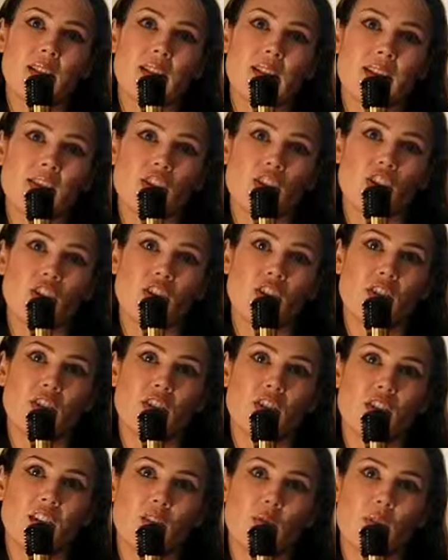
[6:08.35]
last year
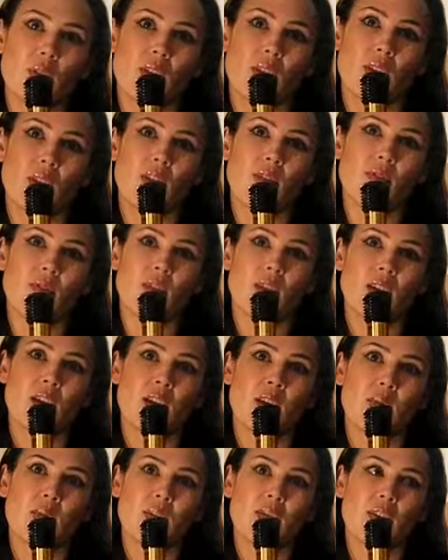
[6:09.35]
with
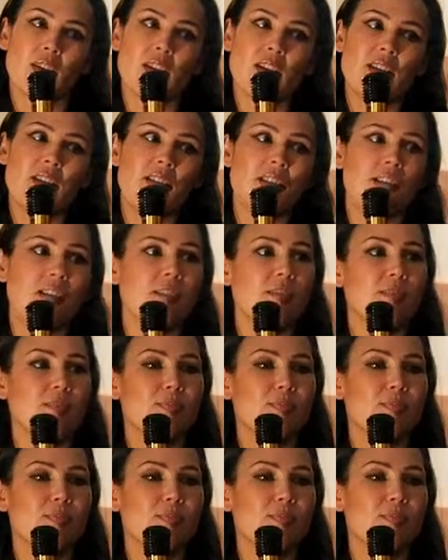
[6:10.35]
my friend,